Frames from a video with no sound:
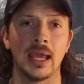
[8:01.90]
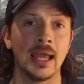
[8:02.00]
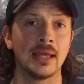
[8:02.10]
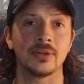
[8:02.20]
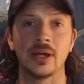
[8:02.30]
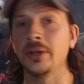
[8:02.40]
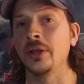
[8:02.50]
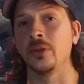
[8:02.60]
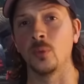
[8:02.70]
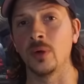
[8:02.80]
And
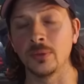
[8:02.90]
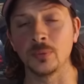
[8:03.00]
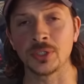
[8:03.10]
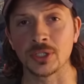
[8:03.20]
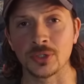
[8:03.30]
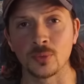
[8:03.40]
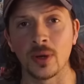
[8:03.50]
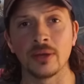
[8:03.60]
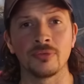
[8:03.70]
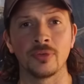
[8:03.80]
another way, which is
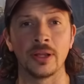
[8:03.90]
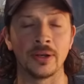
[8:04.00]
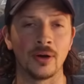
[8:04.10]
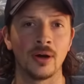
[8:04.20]
great for an